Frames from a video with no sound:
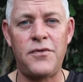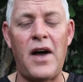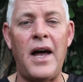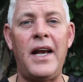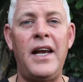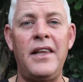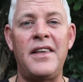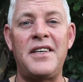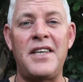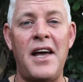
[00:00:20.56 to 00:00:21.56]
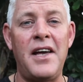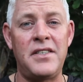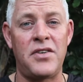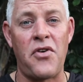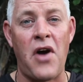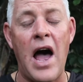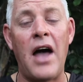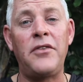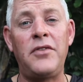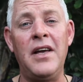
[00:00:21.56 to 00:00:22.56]
finally the day has
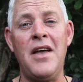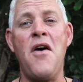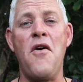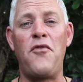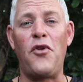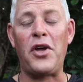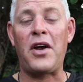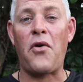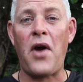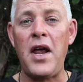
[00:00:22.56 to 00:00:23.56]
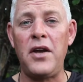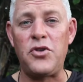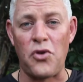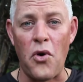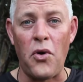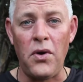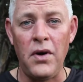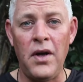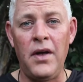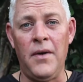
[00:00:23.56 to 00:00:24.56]
arrived for the grand draw,
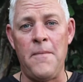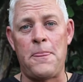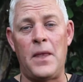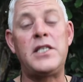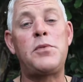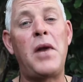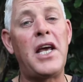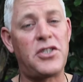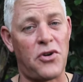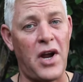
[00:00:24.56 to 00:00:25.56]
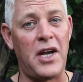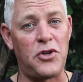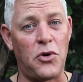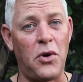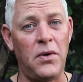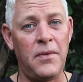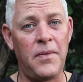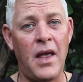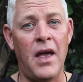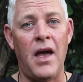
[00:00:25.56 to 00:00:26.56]
the splash grand draw,
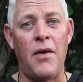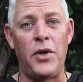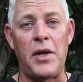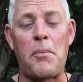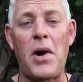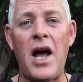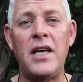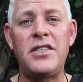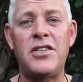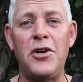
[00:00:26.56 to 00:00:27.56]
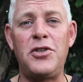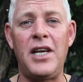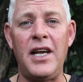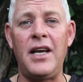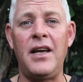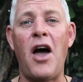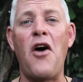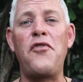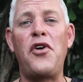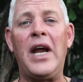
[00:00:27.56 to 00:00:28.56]
with a prize totaling
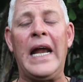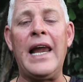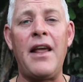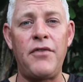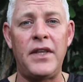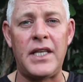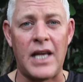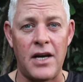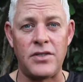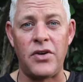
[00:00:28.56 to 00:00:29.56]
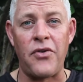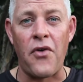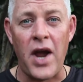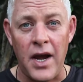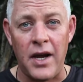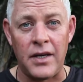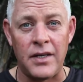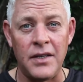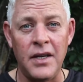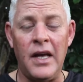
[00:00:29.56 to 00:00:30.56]
over 11,000 rand.
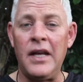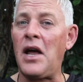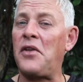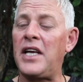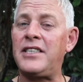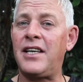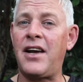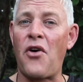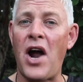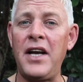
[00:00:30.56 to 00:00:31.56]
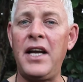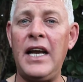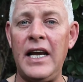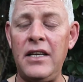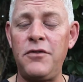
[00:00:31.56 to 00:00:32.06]
Now that's the Grind Elite